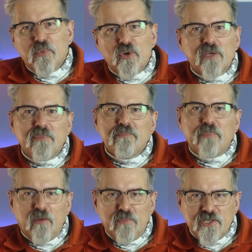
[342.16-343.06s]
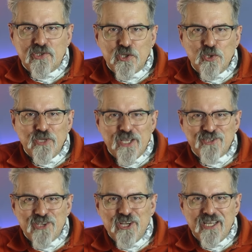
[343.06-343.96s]
book had been published 2
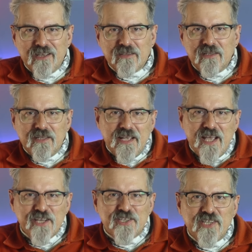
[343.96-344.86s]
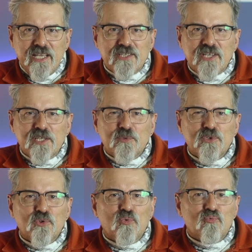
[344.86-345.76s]
years earlier, and CSS
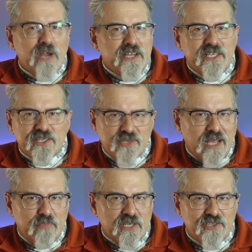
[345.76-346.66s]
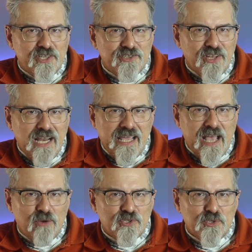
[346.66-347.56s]
was already established as the
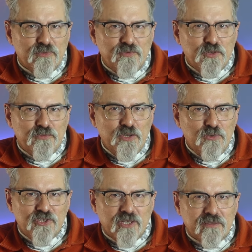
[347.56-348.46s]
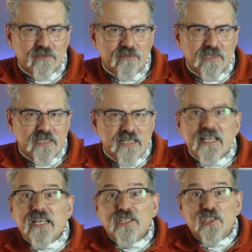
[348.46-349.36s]
layout tool for the future.
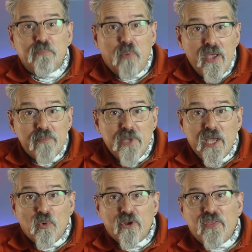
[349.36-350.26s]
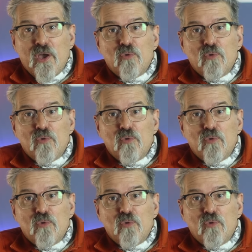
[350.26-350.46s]
Despite being one of the